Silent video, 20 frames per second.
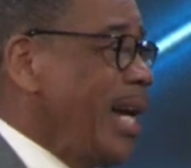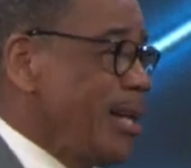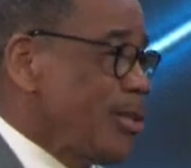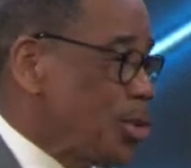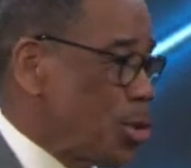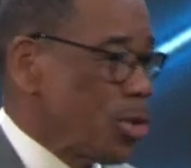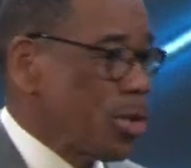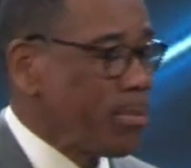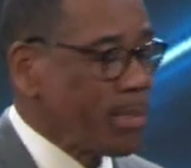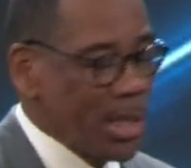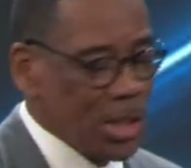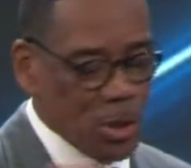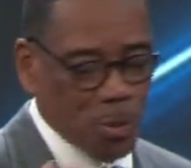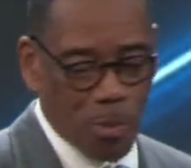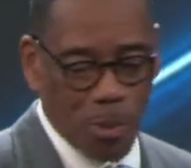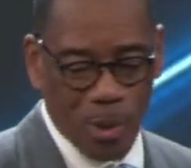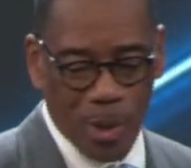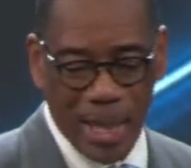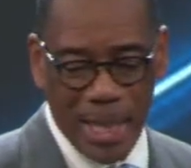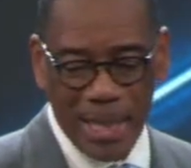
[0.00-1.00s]
Judah means
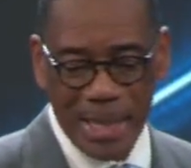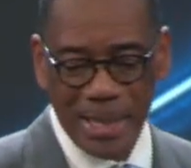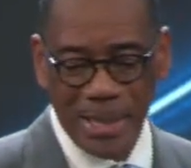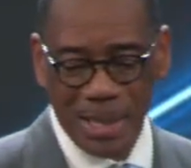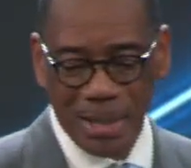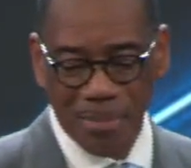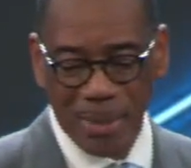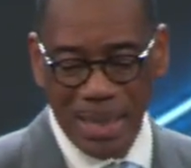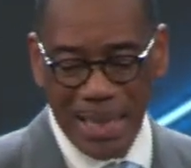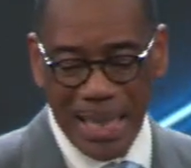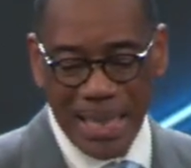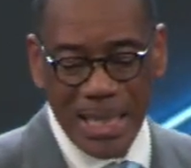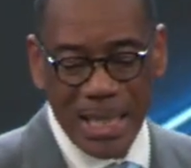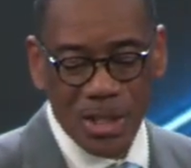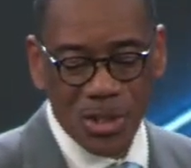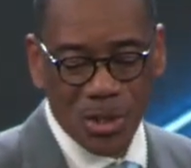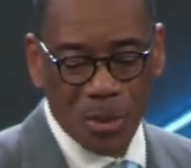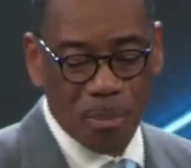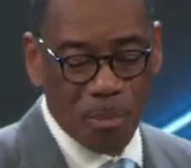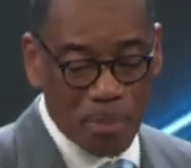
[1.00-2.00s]
praise,
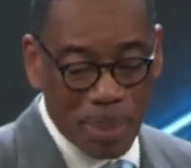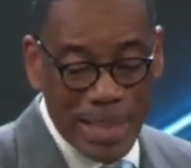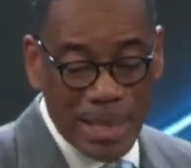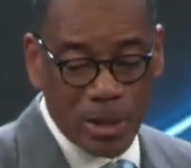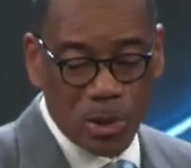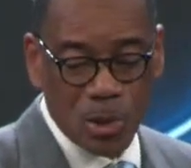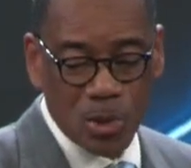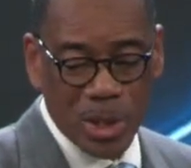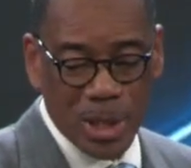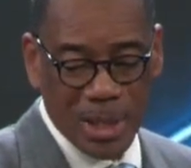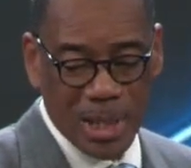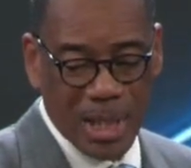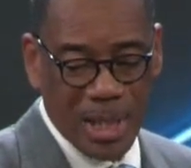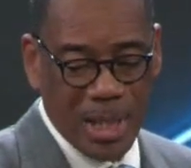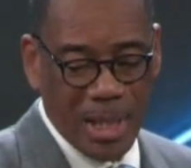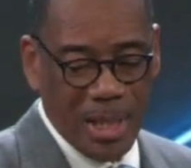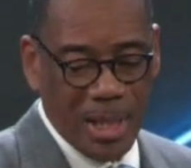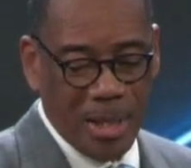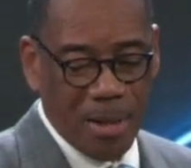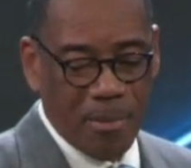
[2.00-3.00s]
beginning to build
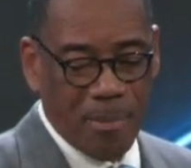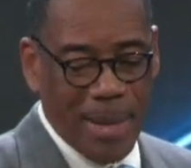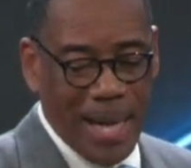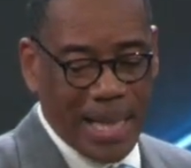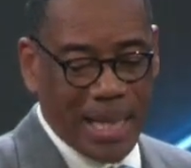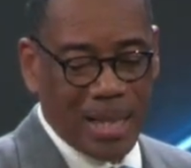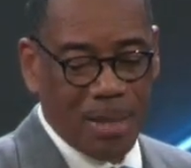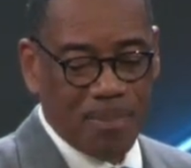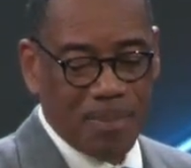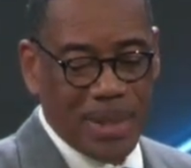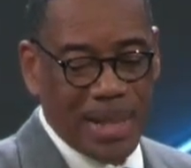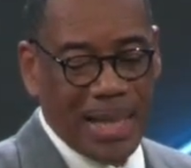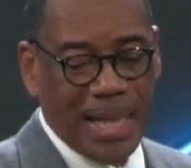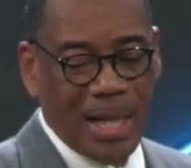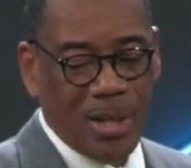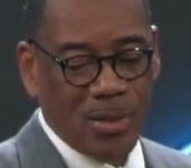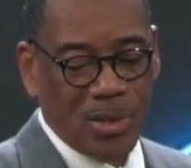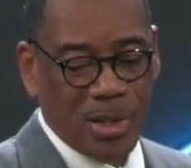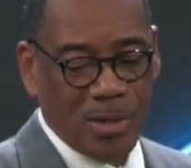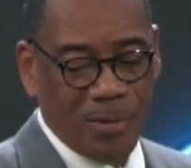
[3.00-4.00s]
back up the
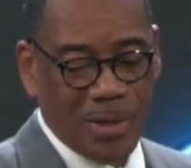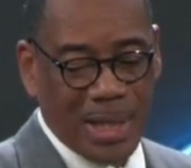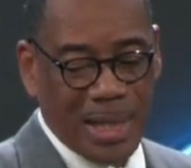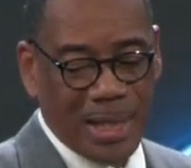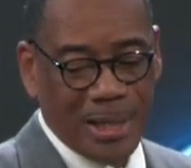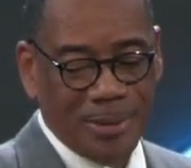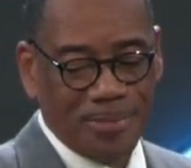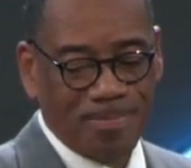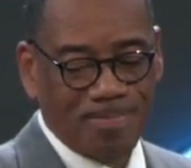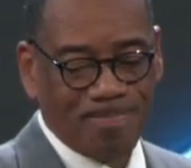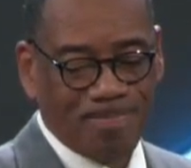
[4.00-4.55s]
house of God.